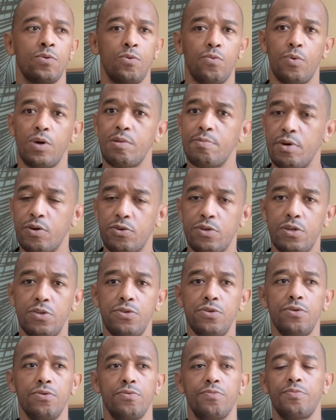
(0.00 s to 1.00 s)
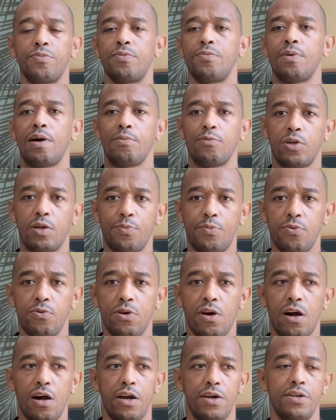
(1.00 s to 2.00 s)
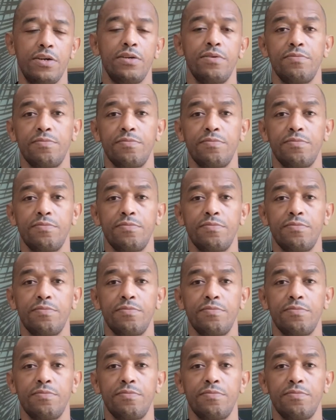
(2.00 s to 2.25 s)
what am I gonna do? I'm gonna pull guard.